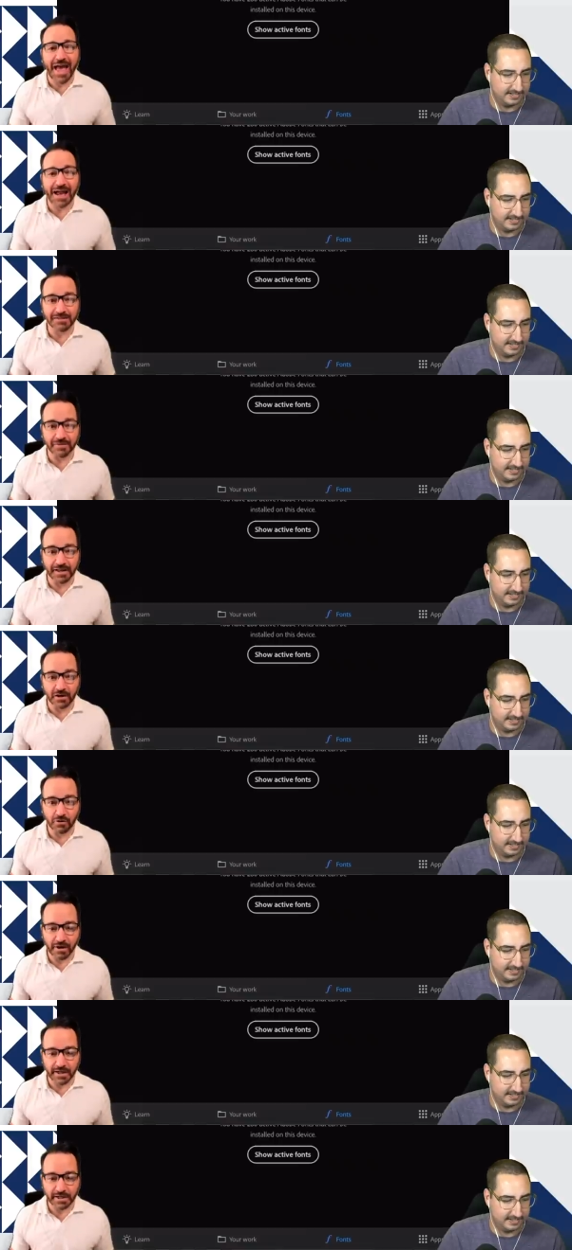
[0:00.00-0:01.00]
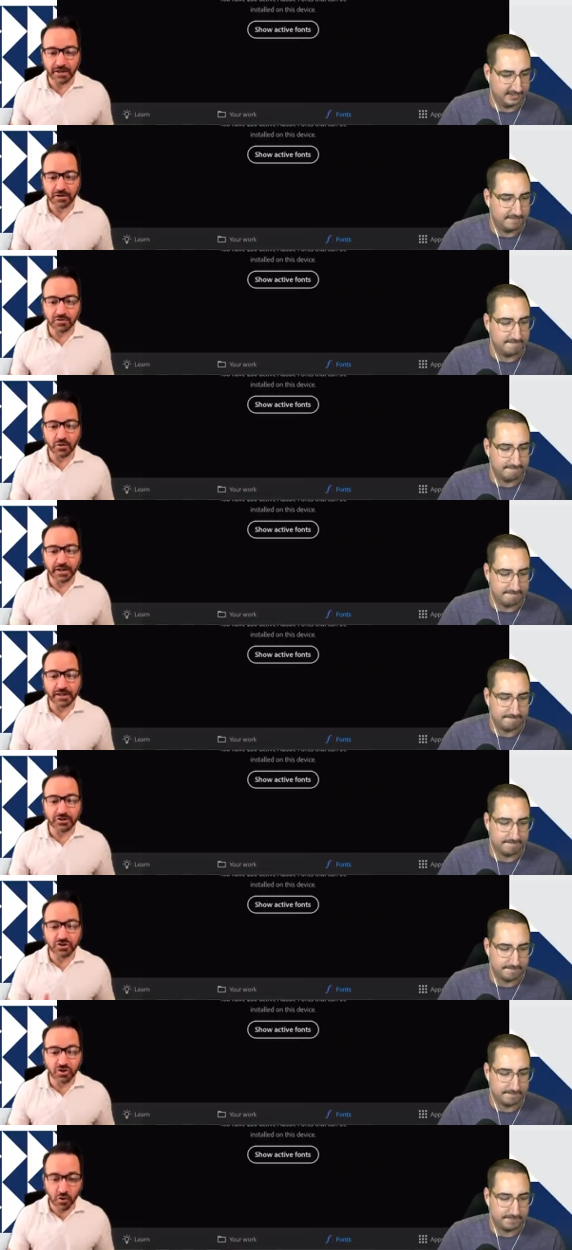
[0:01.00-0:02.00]
Speaker 1: activated already. So it
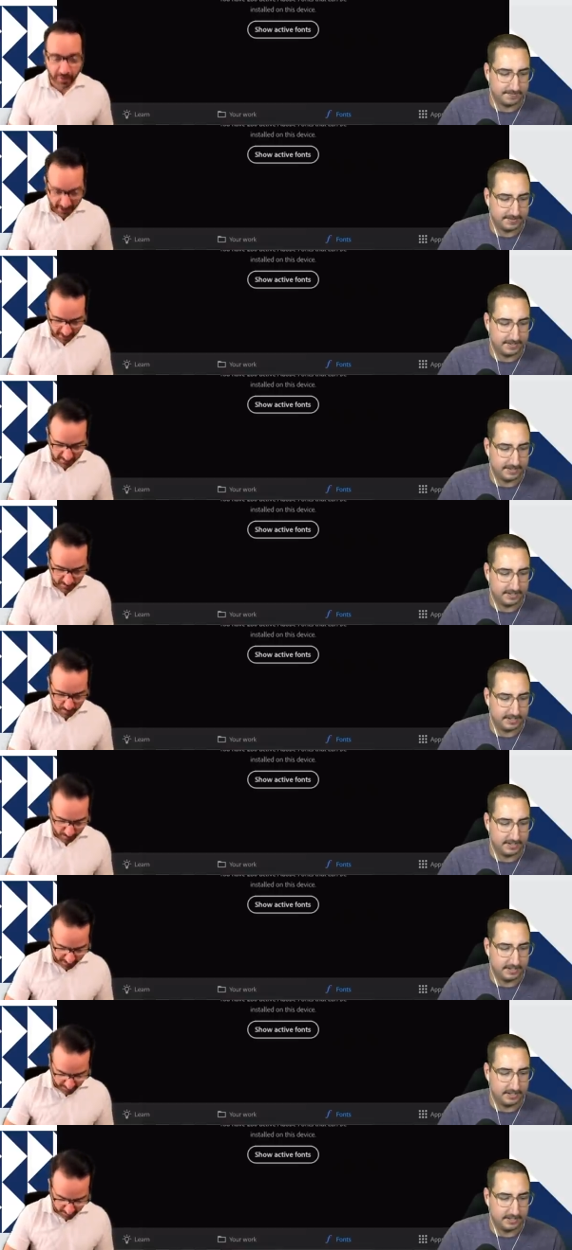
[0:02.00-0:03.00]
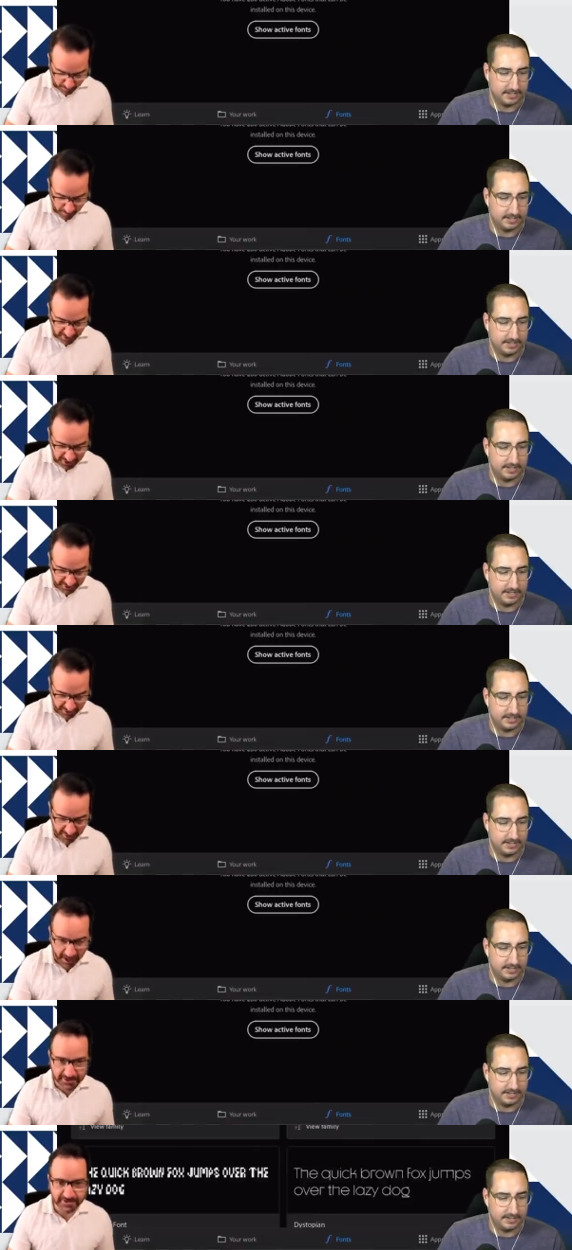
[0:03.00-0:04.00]
could show that as much
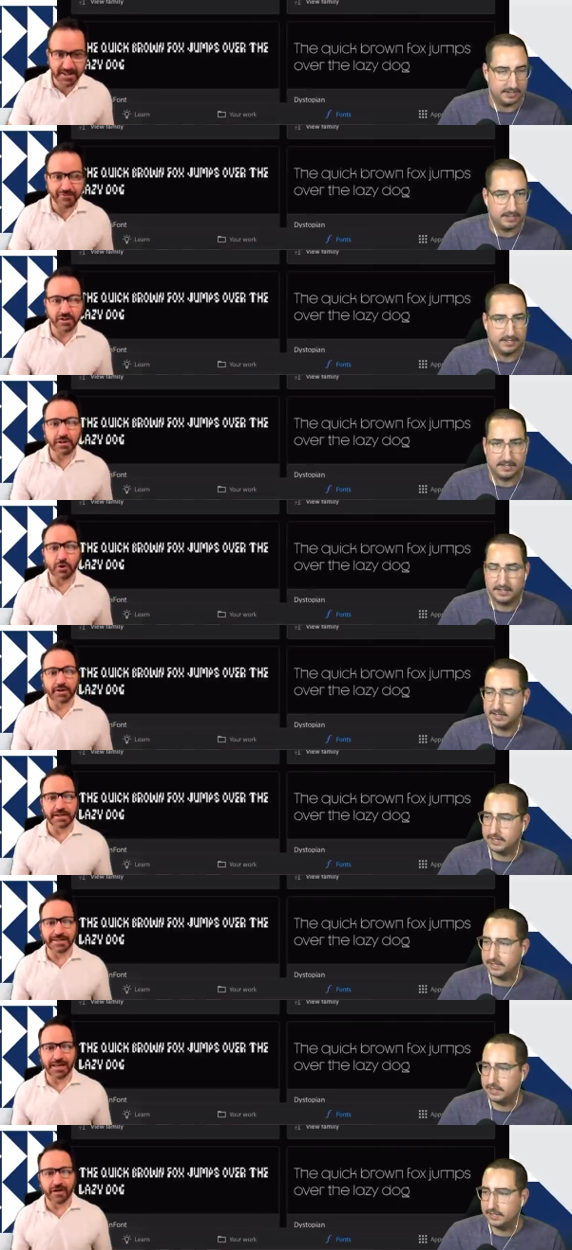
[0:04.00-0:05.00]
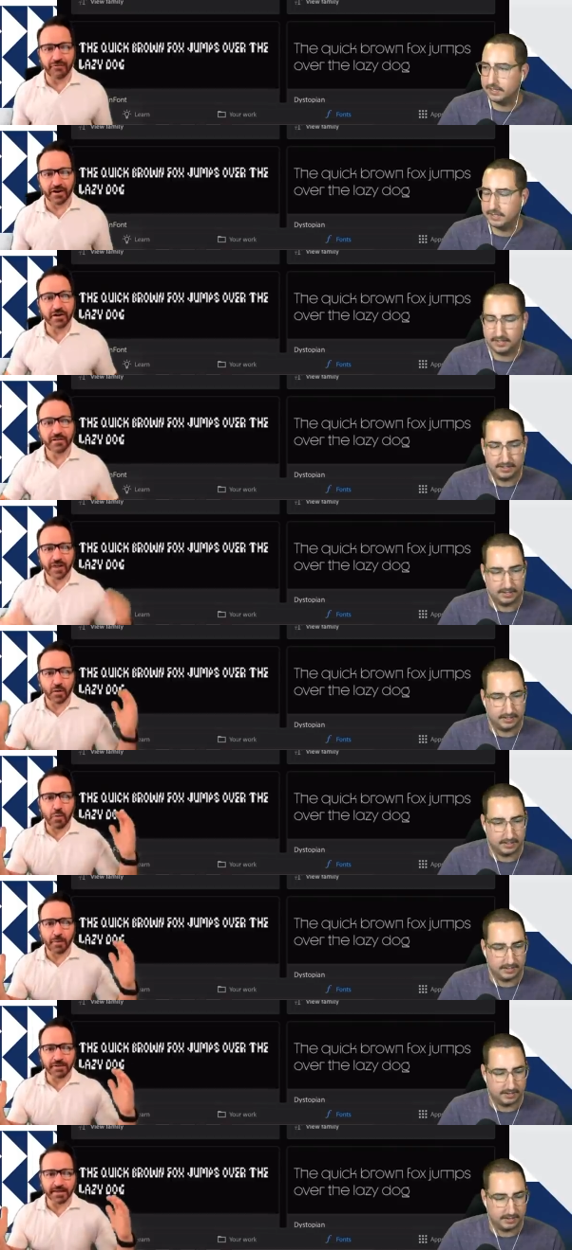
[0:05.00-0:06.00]
here. I just haven't loaded it yet on there. That'll
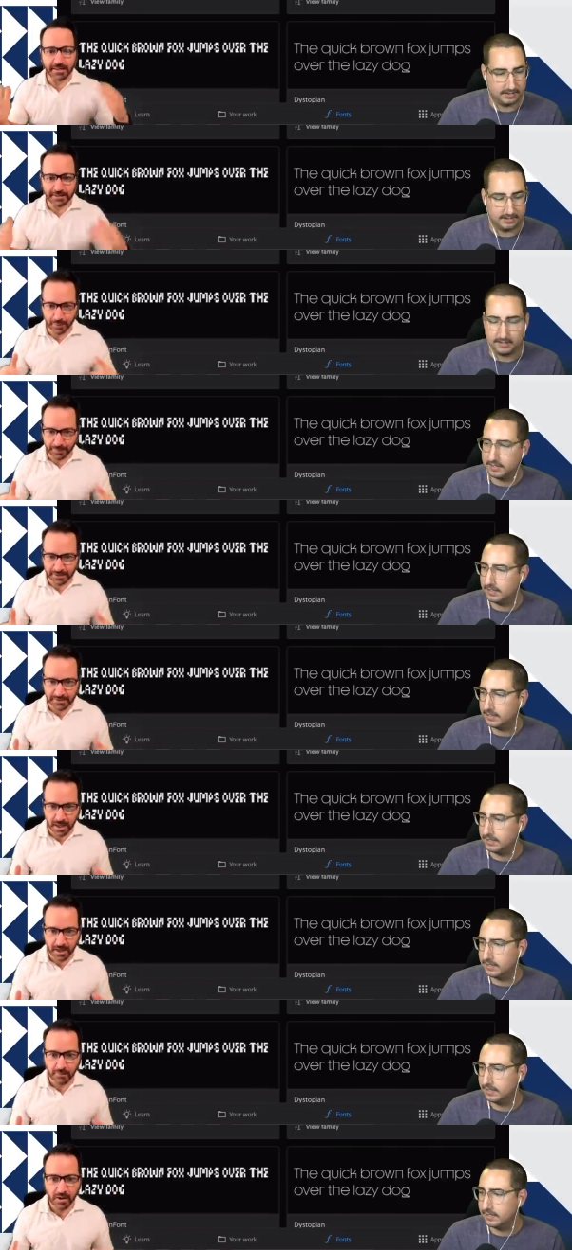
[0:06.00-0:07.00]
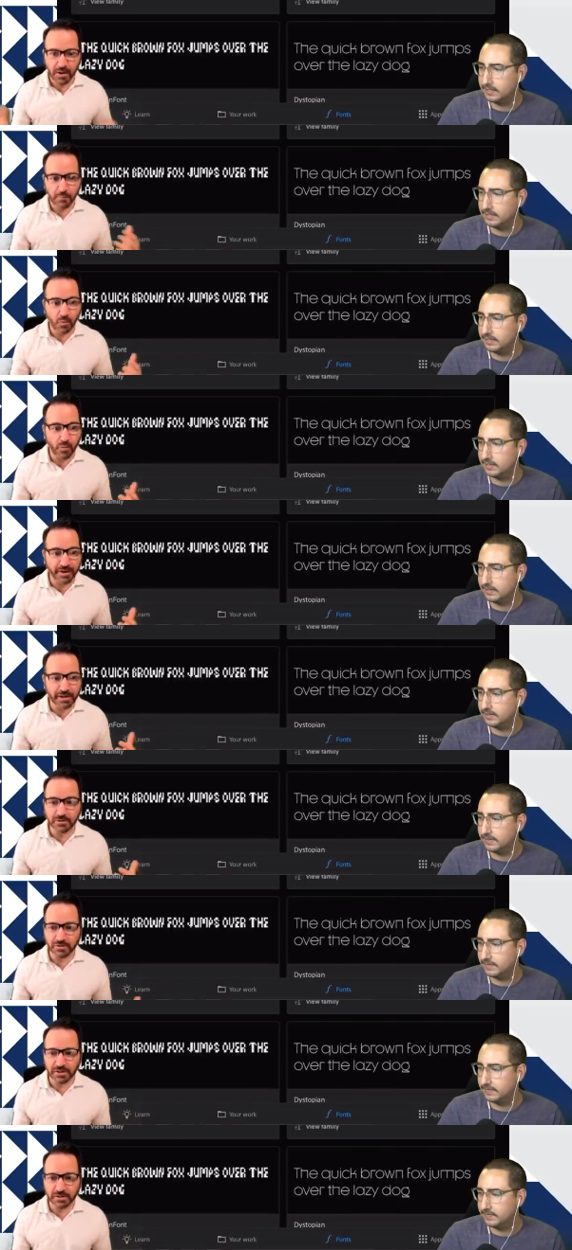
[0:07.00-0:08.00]
probably take a little bit of time. But what we could
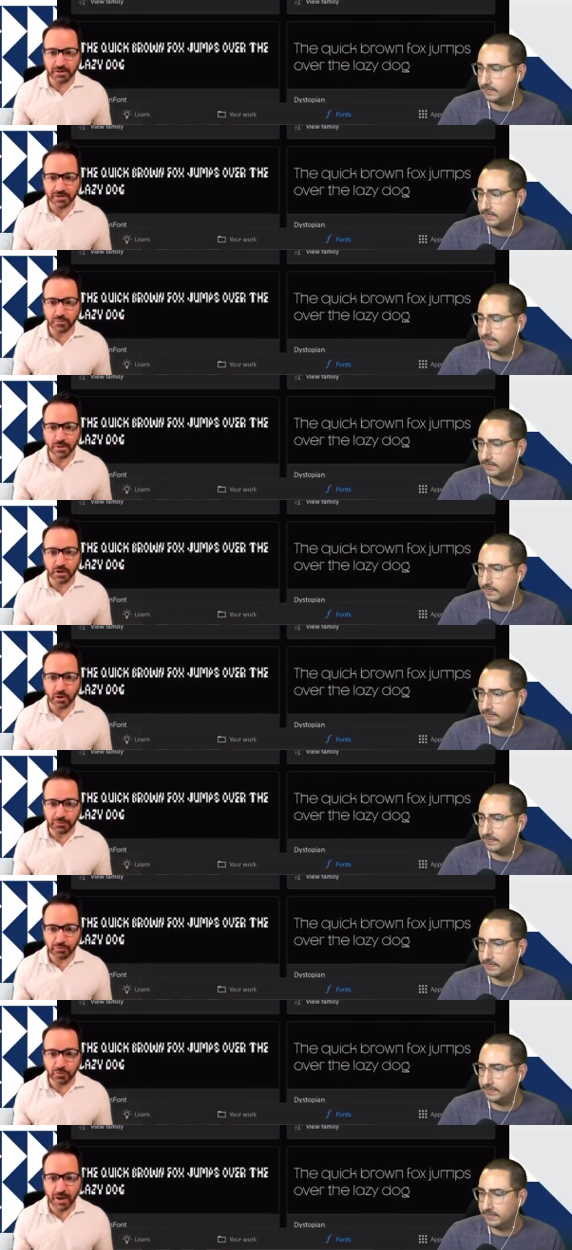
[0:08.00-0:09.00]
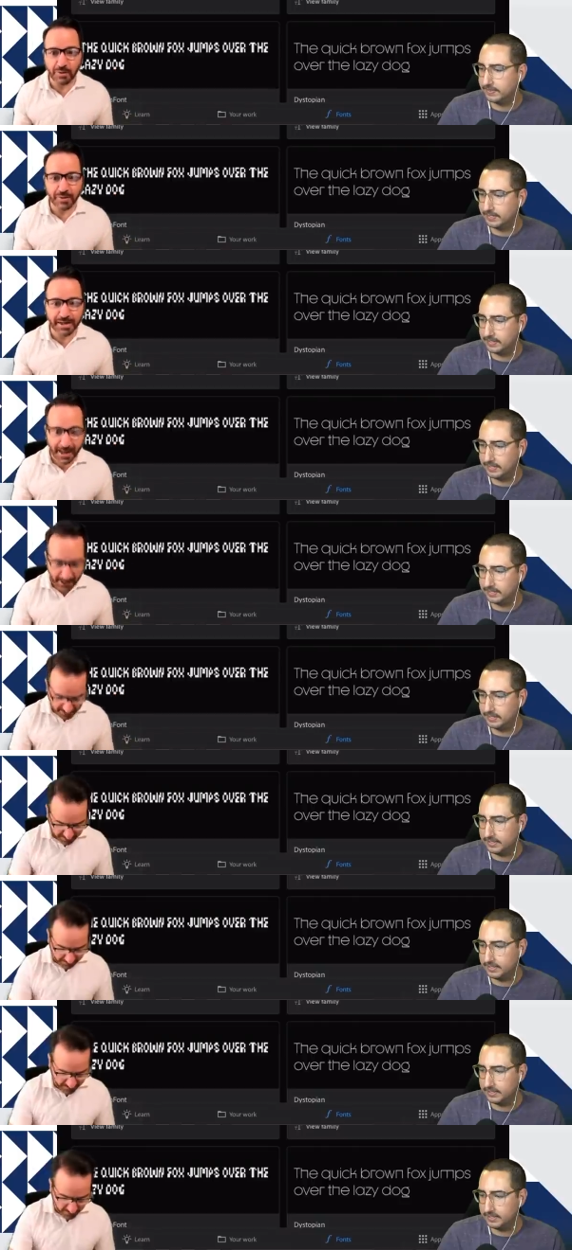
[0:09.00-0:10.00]
do here is we can go through and we can
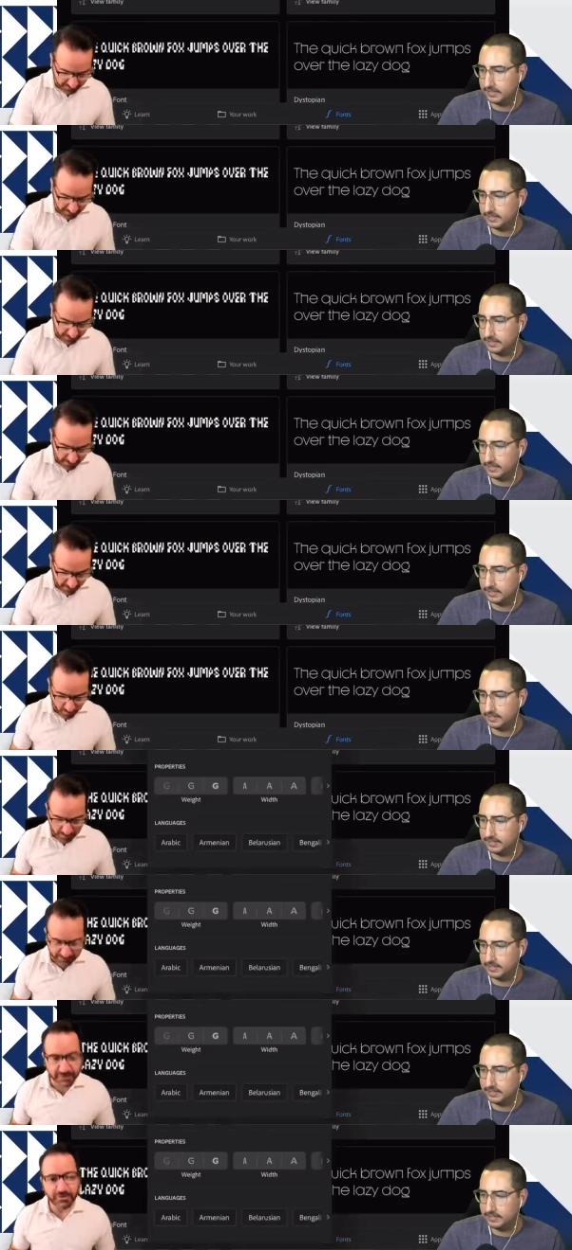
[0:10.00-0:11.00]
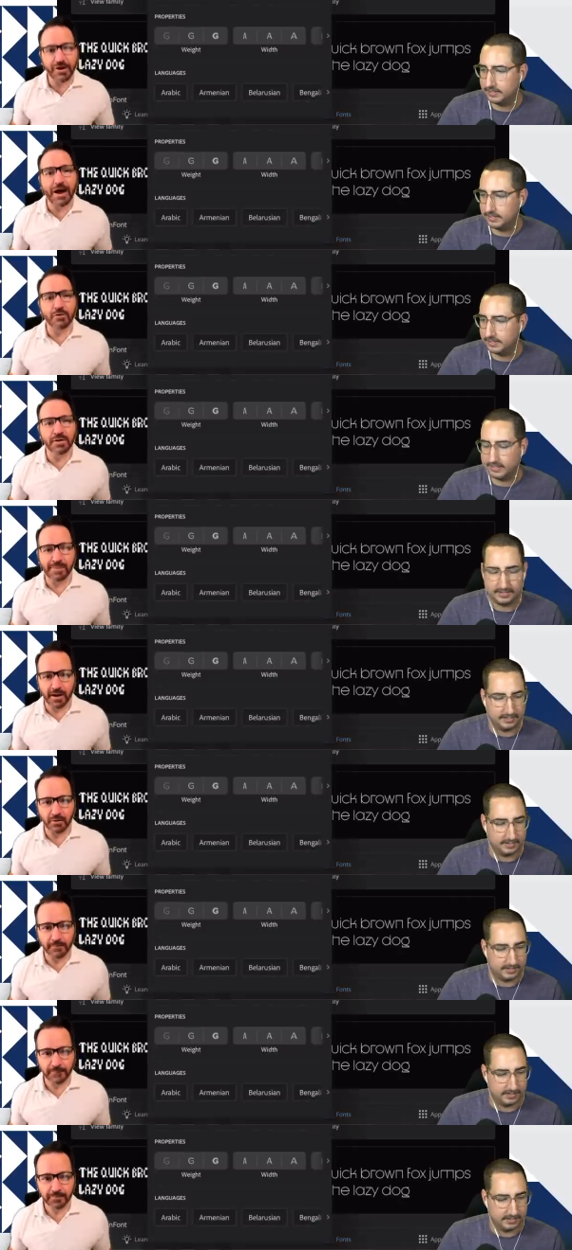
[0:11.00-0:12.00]
actually filter. So even if you're out and about,